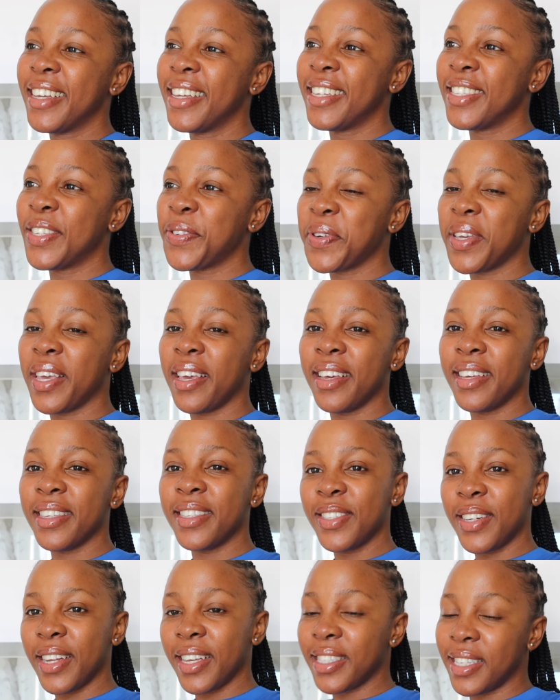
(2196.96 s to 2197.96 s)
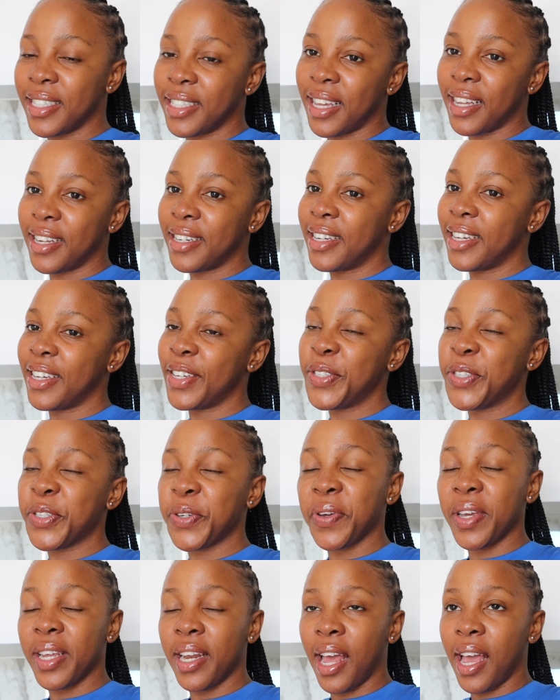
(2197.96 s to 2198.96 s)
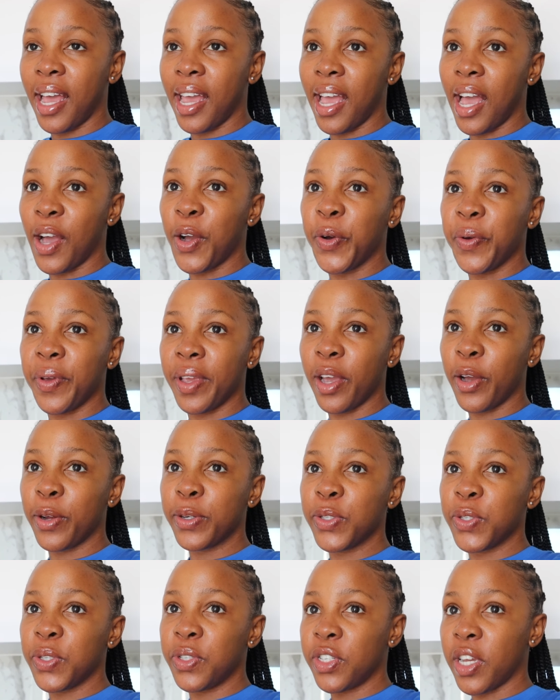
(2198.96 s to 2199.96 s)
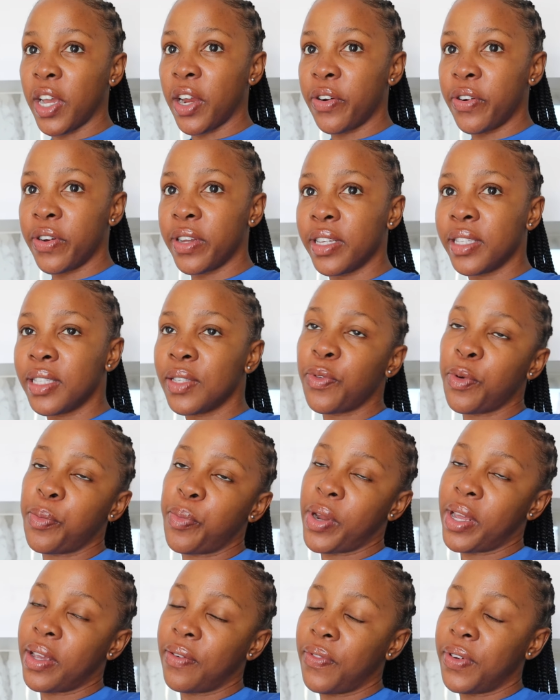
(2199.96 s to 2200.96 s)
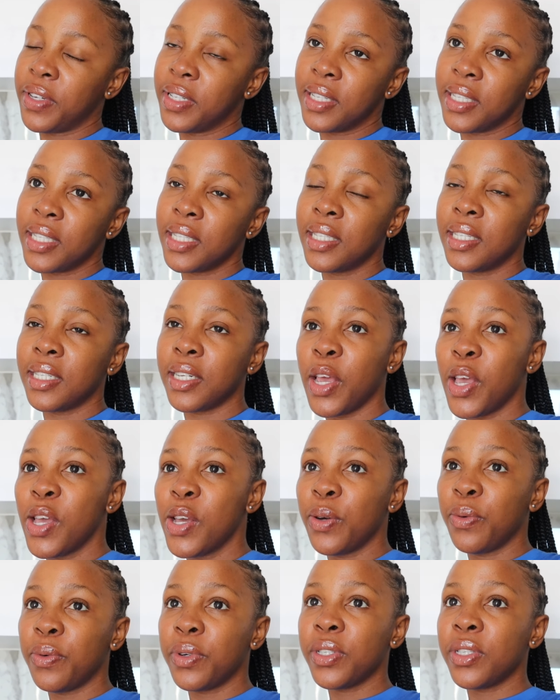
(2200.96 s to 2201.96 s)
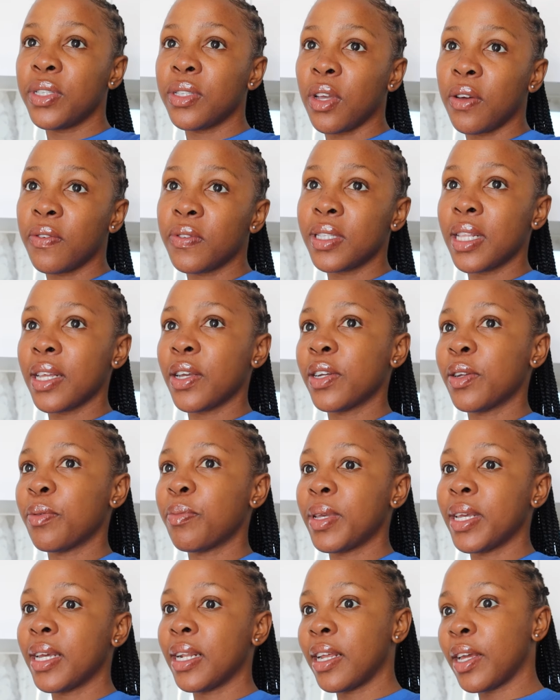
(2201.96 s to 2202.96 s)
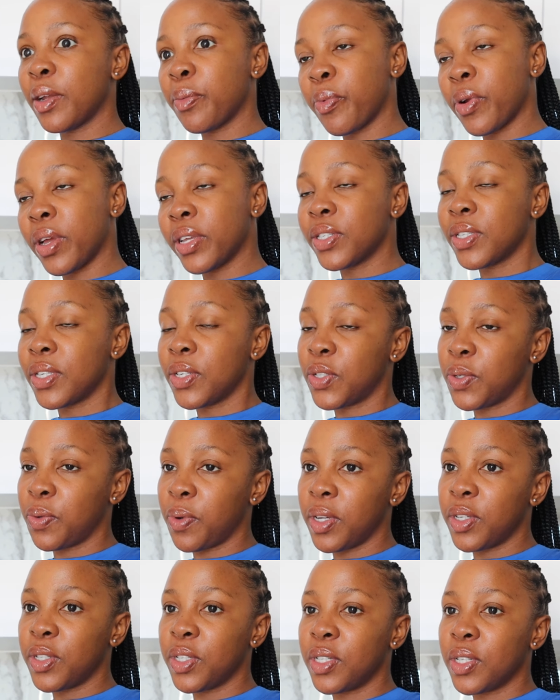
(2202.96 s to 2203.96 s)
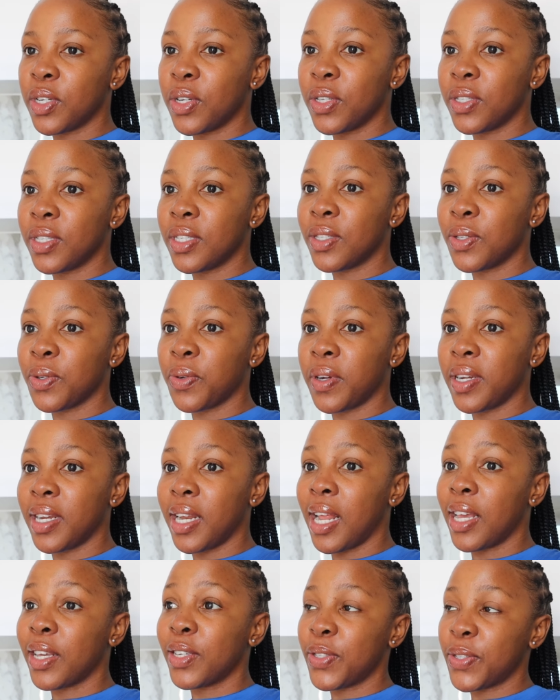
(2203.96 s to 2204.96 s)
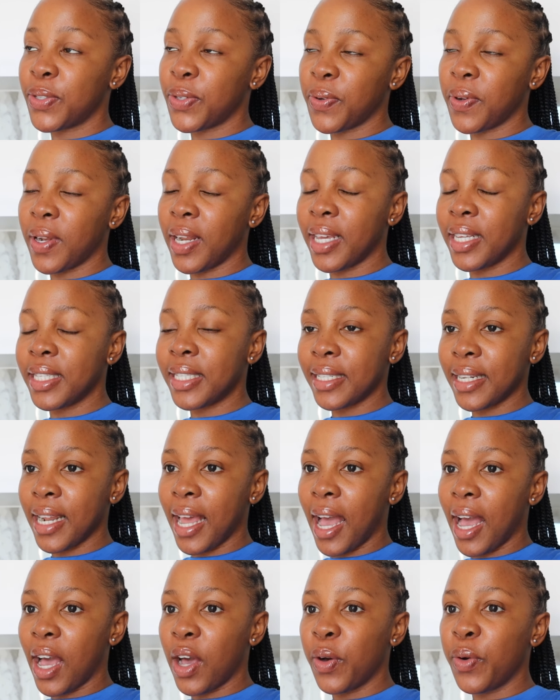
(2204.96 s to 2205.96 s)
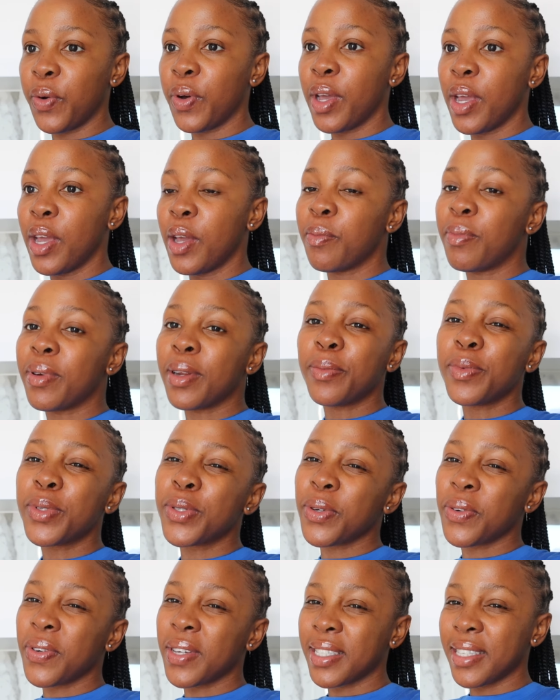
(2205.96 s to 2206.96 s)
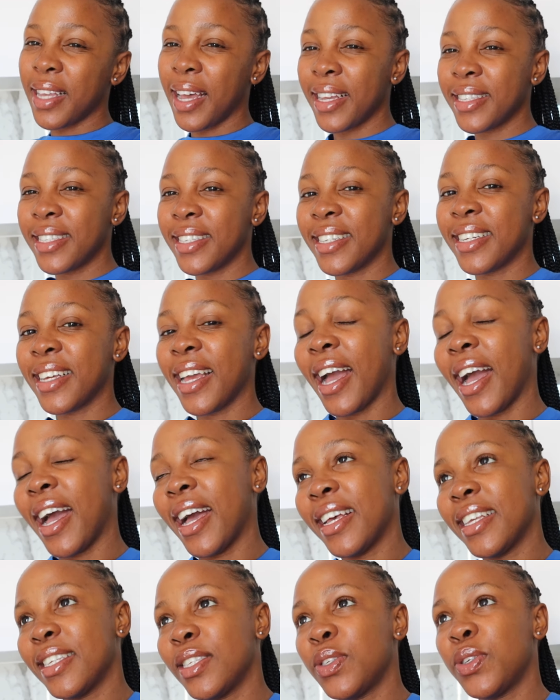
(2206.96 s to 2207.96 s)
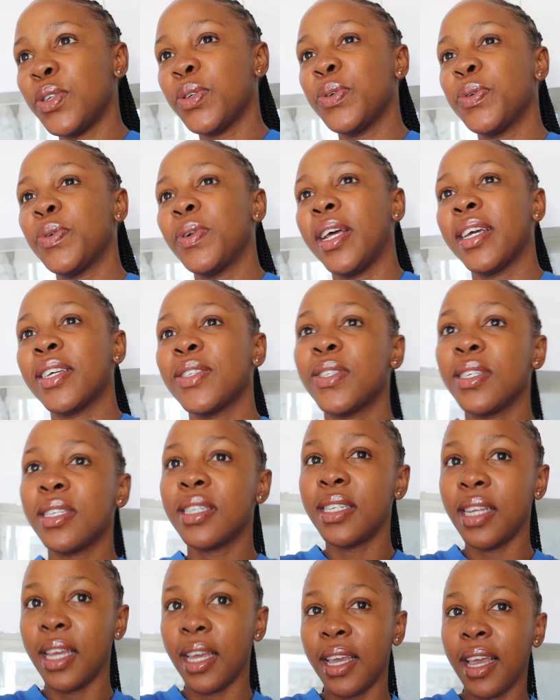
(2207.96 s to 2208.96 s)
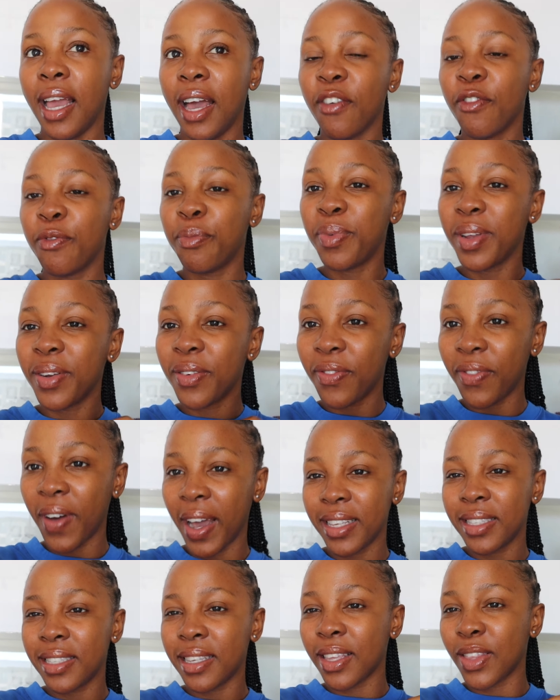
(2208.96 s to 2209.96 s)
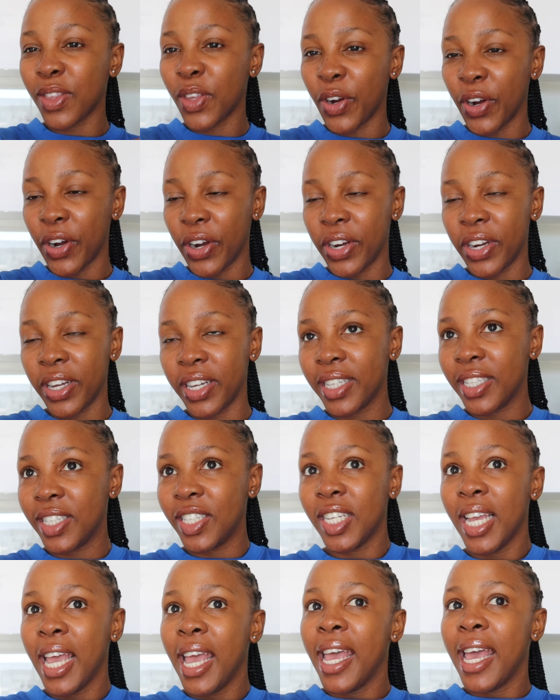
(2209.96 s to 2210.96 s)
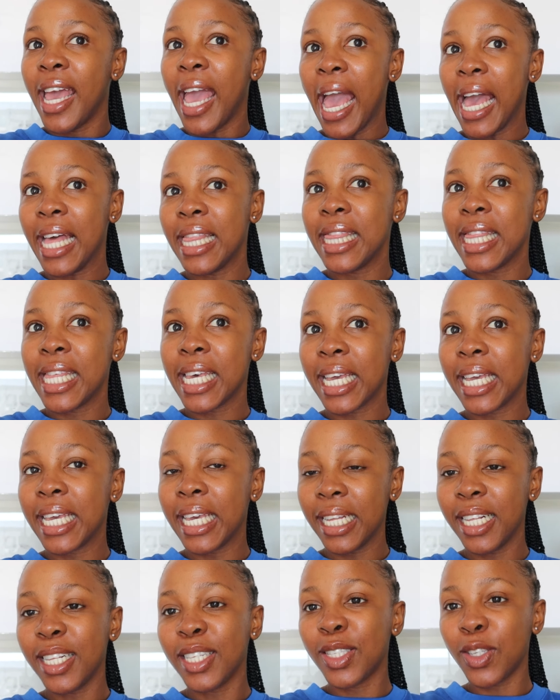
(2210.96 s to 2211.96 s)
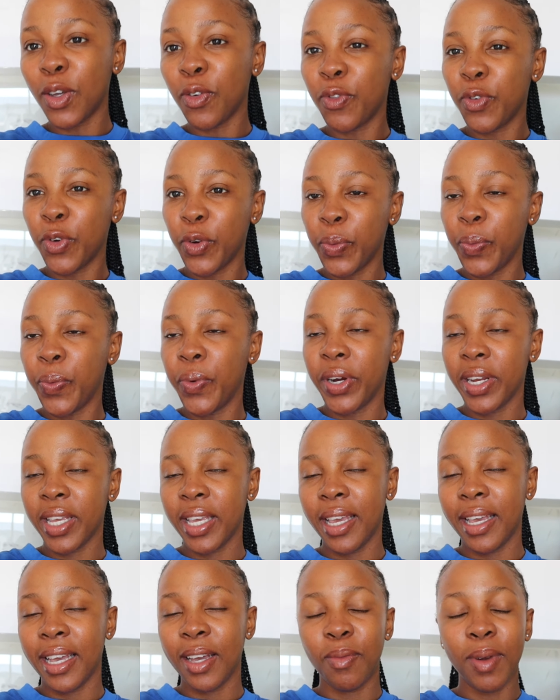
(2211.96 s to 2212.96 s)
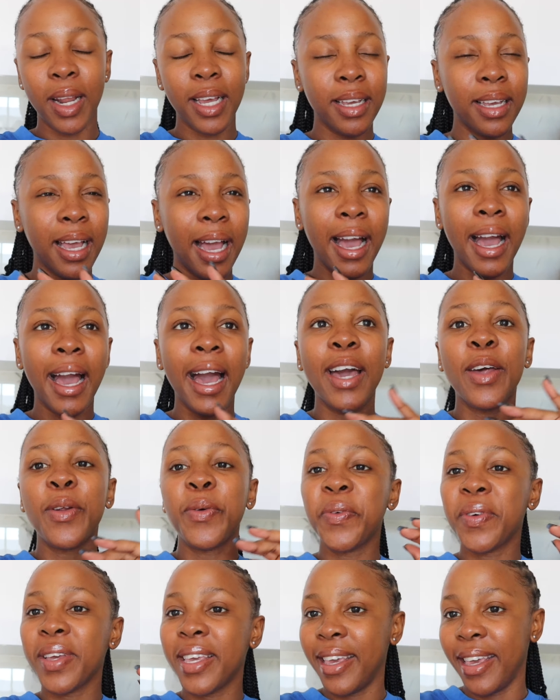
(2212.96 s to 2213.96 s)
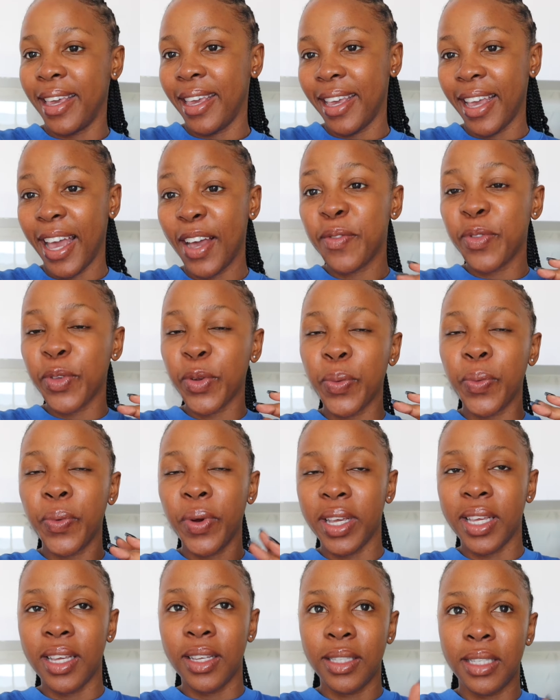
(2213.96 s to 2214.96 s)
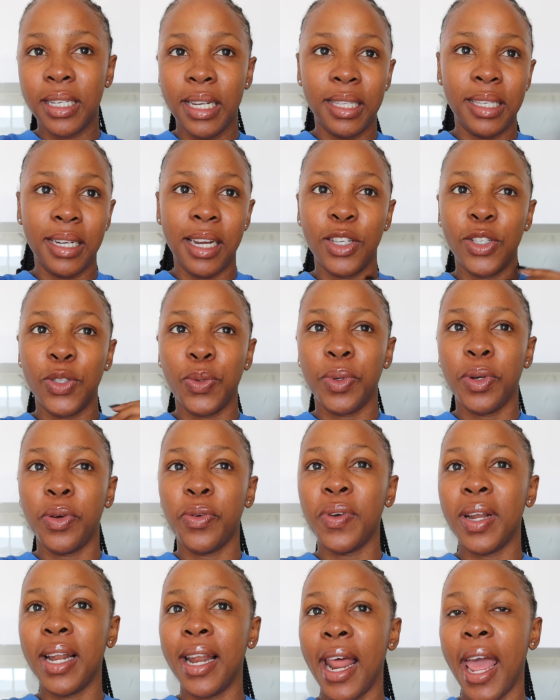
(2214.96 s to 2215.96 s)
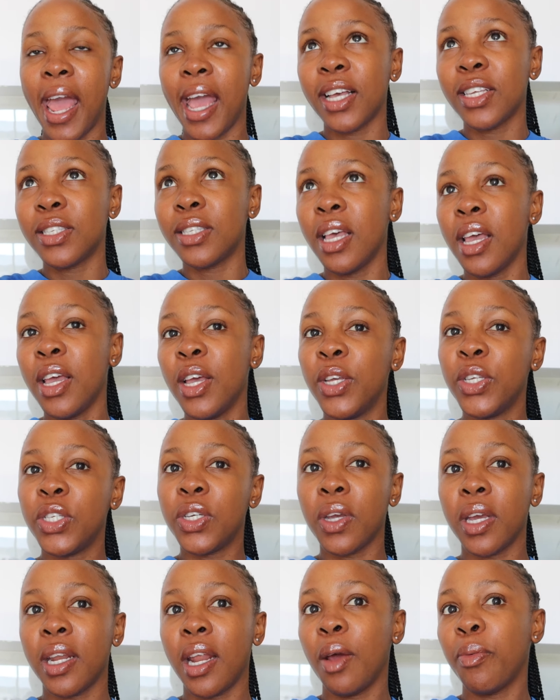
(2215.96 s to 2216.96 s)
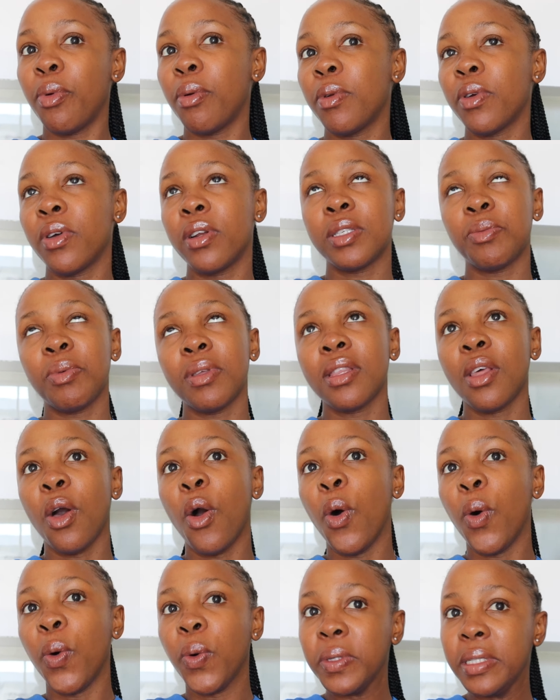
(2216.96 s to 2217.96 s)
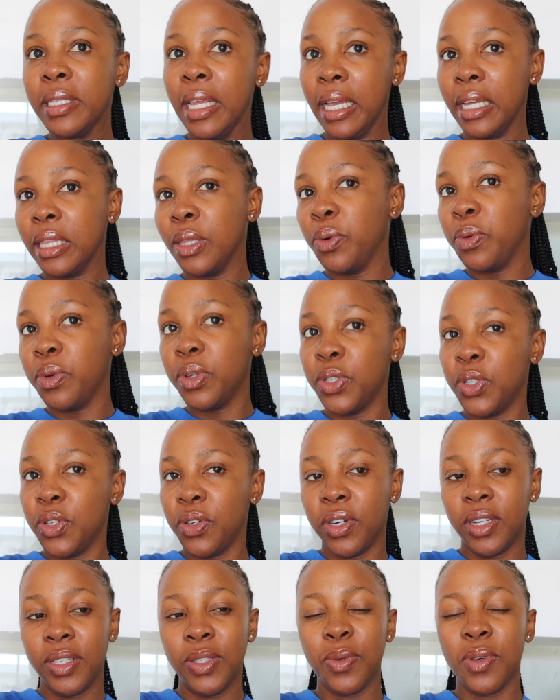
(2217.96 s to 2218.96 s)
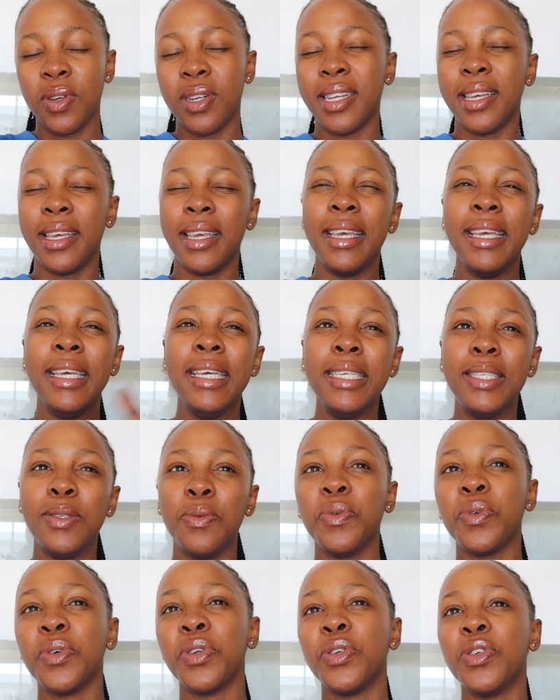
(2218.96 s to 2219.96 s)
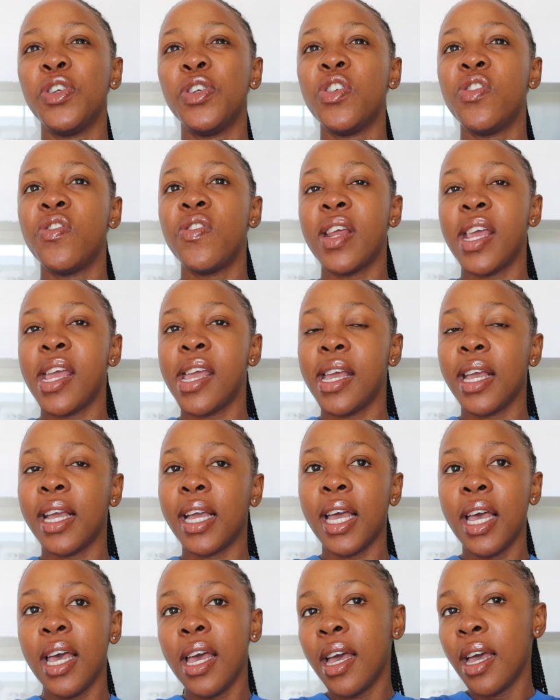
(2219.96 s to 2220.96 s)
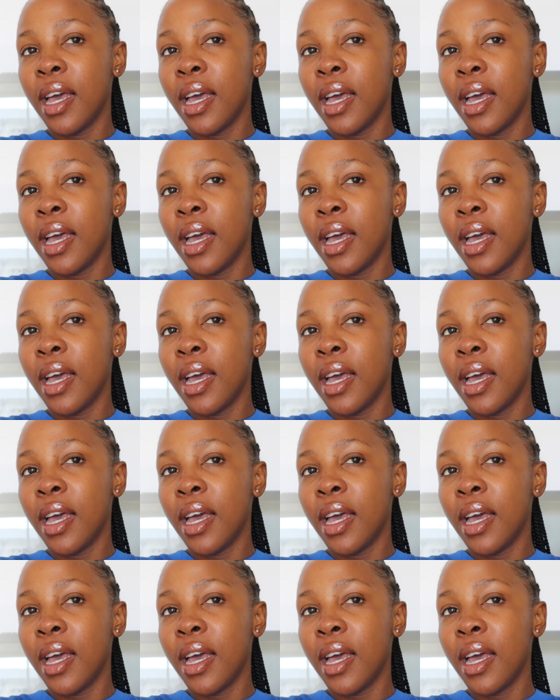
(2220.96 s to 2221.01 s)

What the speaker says: It's okay, today's a Sunday. Joey and I are going out to Jared's for breakfast, which is obviously gonna be a late brunch situation because it's already like so late now. But I'm so excited, guys. Yo, like today I've been fighting the urge and the guilt of not working. I'm like, I don't care. I'm not working today. Today I just want to relax. Jay and I are probably going to spend the whole day at the restaurant. We're going to eat. We're to drink.